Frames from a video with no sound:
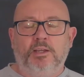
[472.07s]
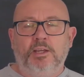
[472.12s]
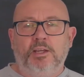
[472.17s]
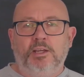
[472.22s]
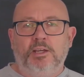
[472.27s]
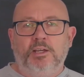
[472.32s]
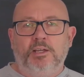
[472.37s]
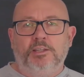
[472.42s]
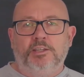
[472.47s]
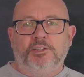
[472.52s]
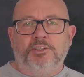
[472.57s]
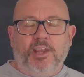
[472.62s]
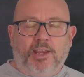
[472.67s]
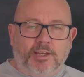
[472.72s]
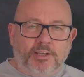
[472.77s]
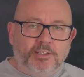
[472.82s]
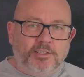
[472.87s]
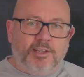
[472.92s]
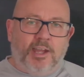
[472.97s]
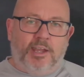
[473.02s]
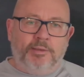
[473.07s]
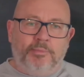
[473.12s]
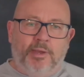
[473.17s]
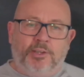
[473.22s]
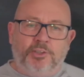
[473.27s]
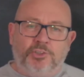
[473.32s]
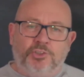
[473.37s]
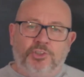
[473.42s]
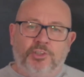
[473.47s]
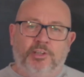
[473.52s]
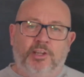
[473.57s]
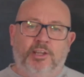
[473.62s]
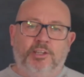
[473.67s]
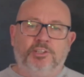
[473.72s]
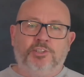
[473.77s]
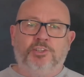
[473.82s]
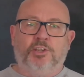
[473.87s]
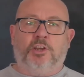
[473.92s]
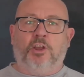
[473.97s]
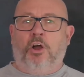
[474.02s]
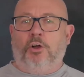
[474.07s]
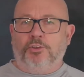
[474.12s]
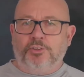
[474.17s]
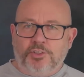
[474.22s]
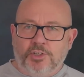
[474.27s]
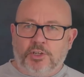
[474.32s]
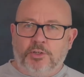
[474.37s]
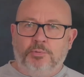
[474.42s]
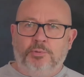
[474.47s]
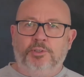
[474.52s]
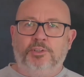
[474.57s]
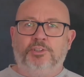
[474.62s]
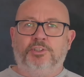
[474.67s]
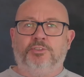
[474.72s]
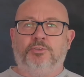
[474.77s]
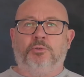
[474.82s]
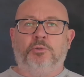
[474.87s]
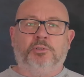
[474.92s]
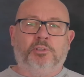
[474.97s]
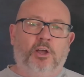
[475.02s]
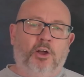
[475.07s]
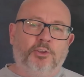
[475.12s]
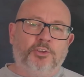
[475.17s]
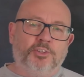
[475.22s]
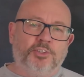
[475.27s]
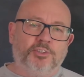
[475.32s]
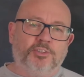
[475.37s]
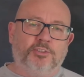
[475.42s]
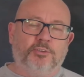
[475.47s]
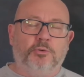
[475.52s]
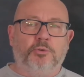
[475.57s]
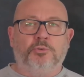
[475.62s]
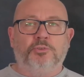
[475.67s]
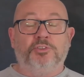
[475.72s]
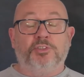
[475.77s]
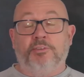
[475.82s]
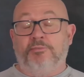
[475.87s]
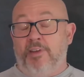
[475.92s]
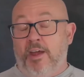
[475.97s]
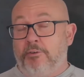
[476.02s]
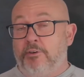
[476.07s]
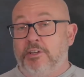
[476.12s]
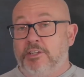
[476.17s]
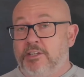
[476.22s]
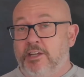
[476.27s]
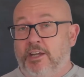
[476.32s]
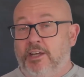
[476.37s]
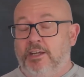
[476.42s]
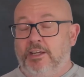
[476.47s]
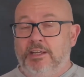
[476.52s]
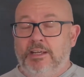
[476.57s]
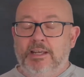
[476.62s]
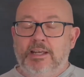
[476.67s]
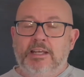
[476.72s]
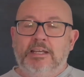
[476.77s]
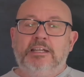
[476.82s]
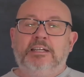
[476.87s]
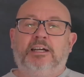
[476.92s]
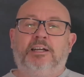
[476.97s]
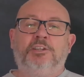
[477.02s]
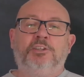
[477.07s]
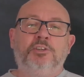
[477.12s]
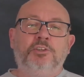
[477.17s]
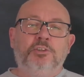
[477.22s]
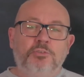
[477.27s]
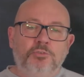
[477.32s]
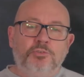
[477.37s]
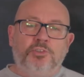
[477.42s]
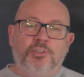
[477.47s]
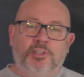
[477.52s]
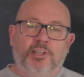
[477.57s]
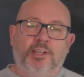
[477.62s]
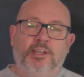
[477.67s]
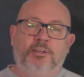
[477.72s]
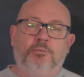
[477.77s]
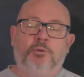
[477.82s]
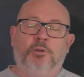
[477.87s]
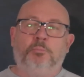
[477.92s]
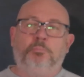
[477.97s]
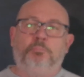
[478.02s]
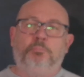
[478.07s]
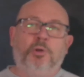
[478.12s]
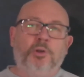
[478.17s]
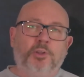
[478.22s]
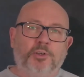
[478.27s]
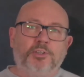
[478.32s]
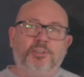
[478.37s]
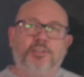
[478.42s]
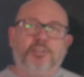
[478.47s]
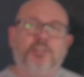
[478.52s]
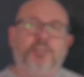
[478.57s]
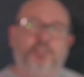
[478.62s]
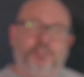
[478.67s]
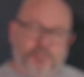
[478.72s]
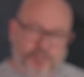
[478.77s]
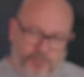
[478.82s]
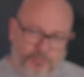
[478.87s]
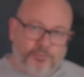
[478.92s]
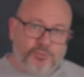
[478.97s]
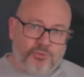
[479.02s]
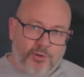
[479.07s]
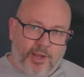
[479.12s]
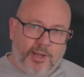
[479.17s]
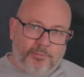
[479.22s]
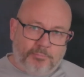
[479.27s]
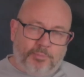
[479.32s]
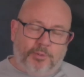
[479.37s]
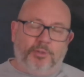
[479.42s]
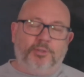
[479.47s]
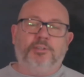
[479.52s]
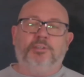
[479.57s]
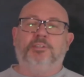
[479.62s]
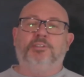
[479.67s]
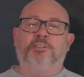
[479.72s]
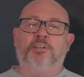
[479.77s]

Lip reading: The second dimension is the consequence or loss or severity, and usually we'll try and put some